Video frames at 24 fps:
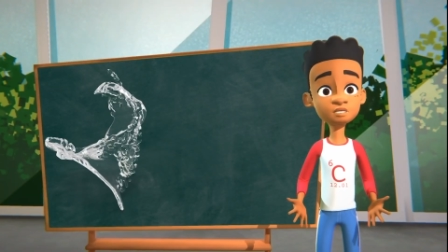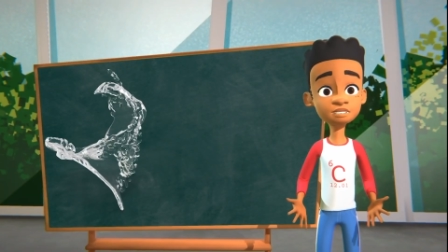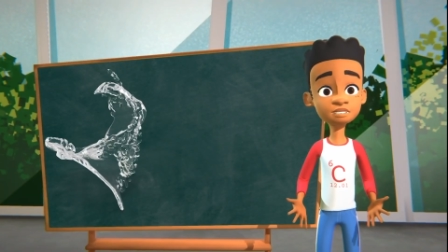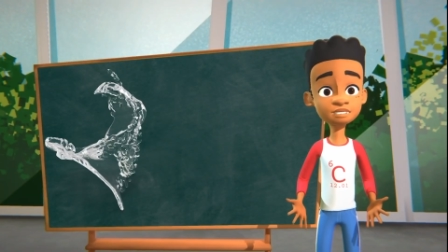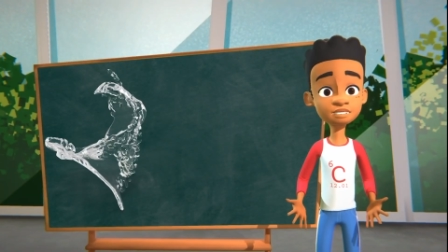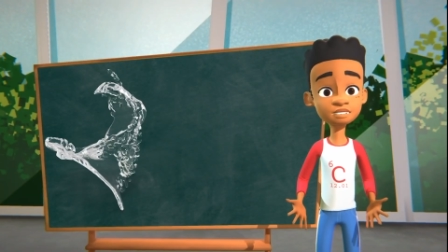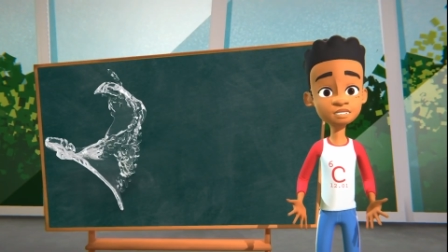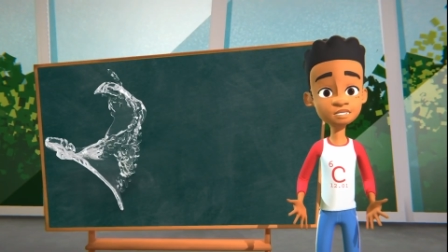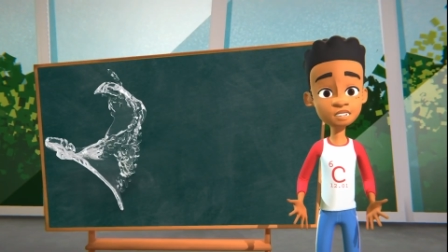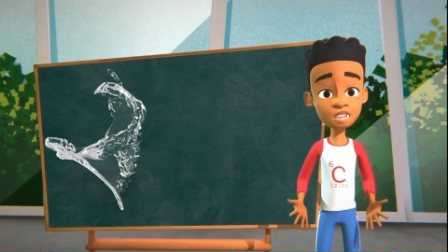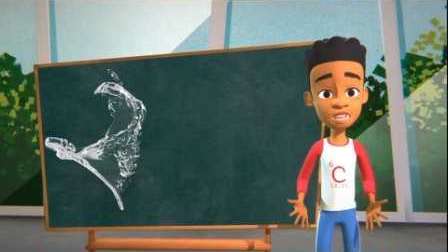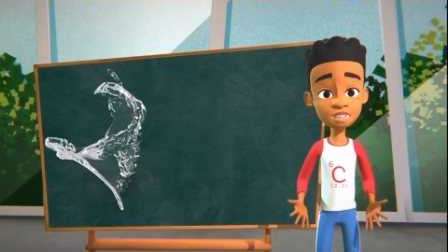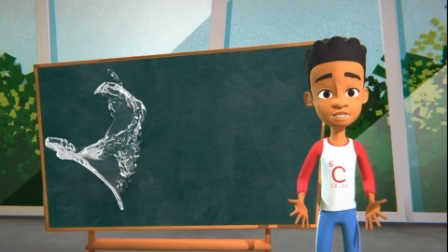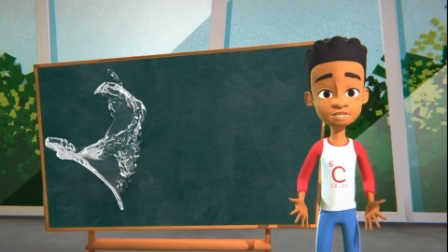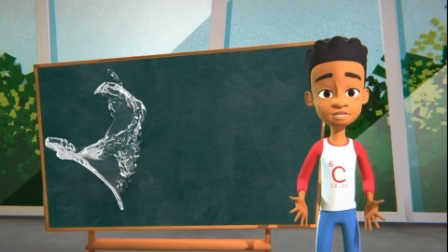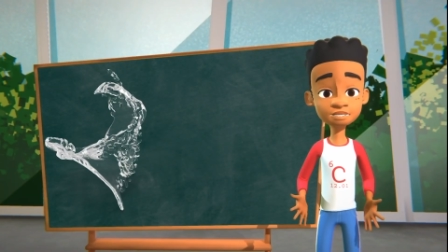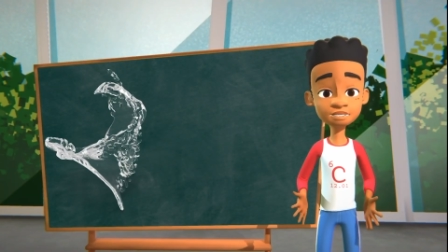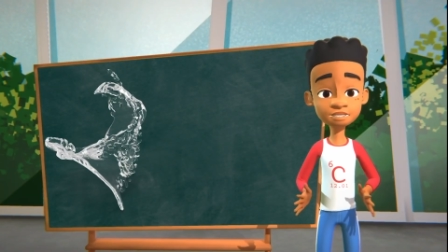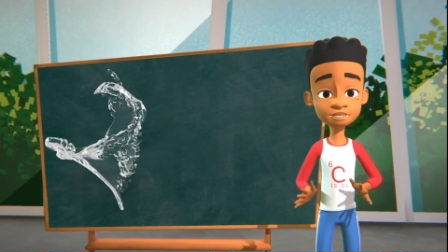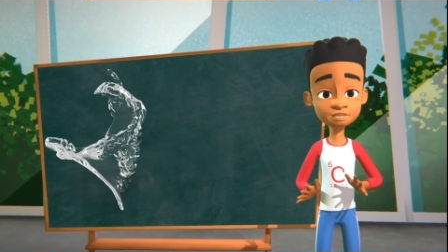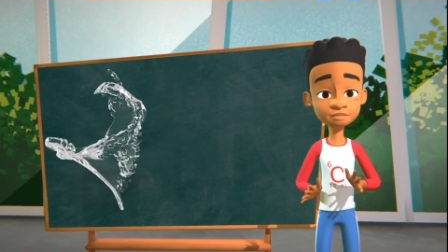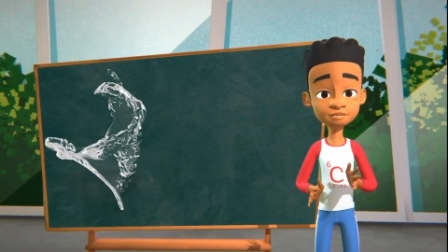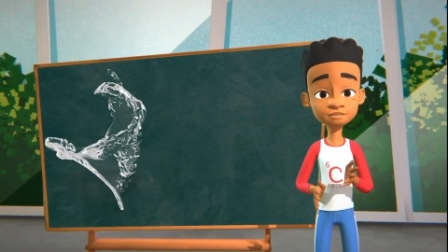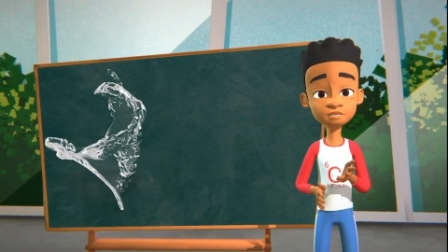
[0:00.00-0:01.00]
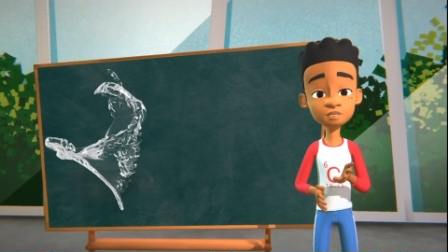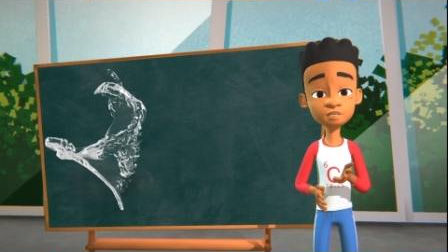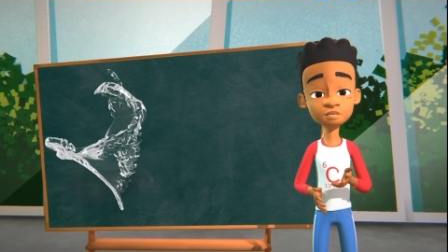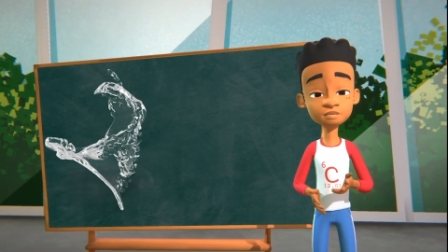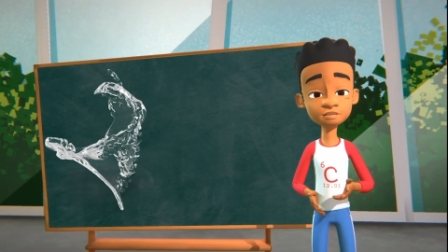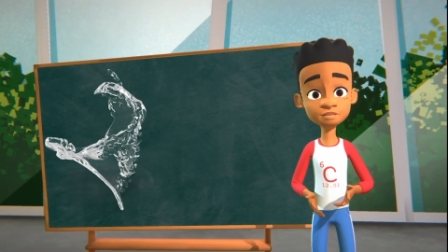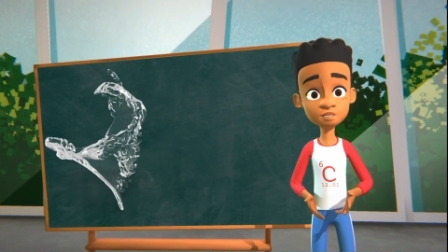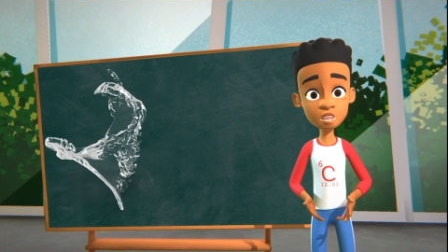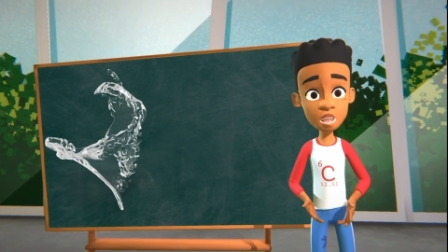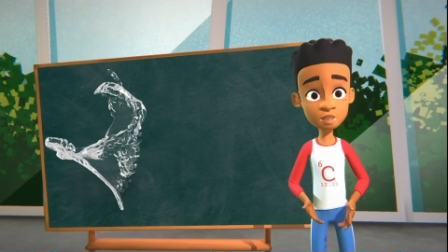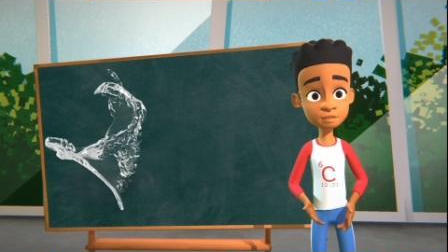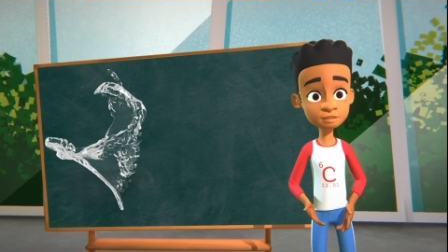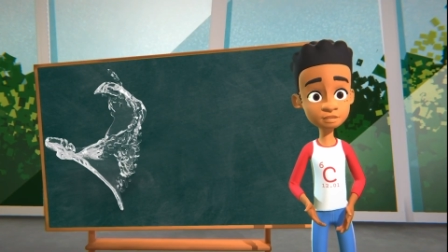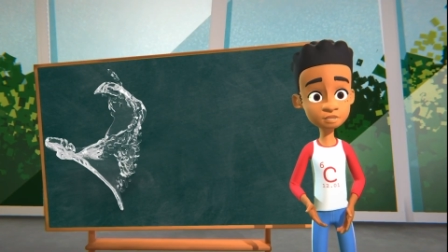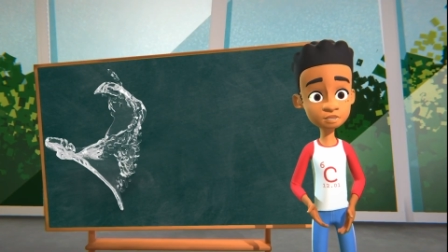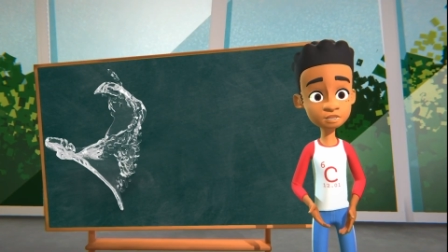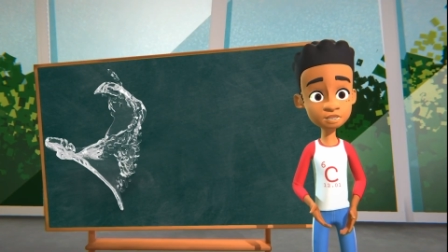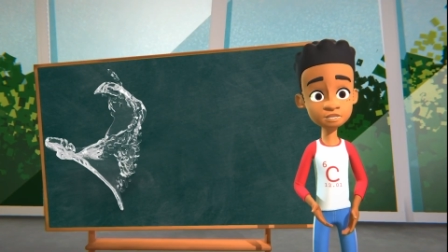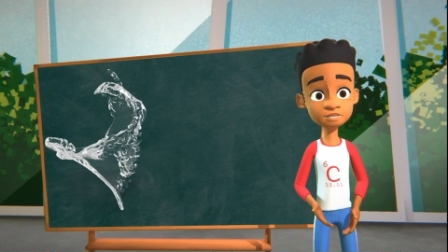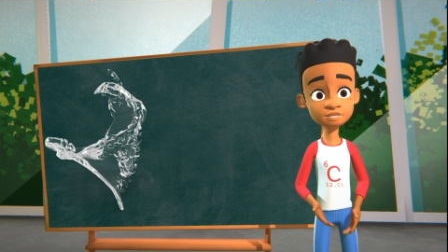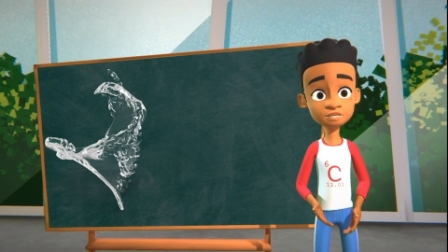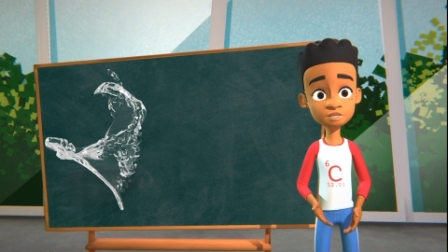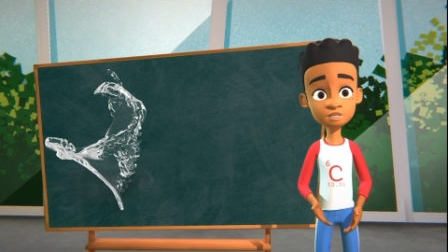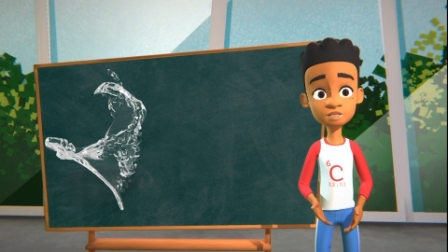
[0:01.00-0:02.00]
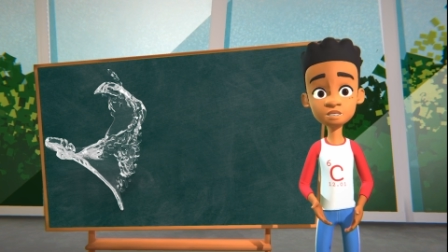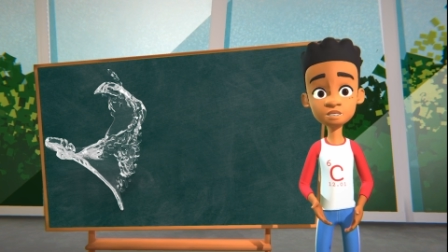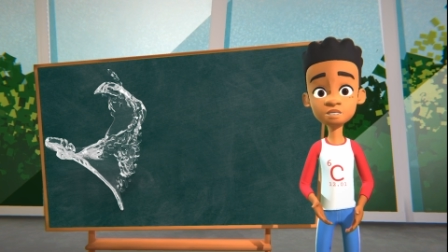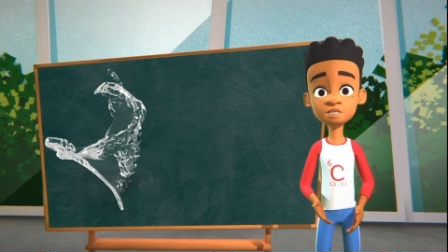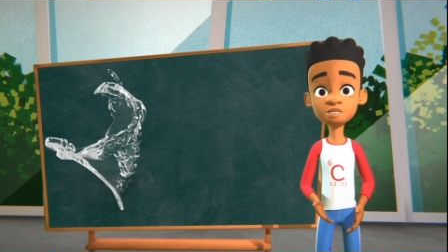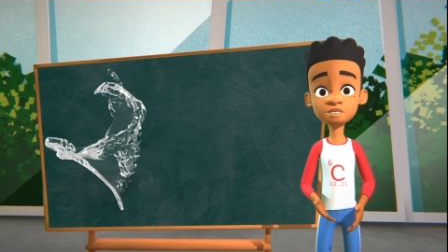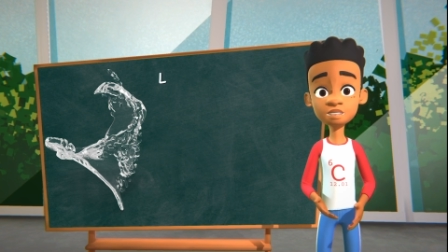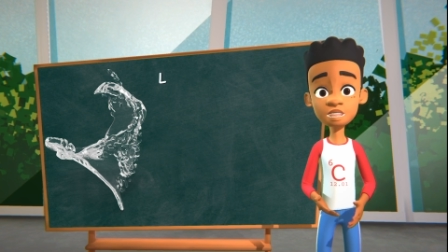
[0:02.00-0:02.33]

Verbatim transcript: with slightly different properties.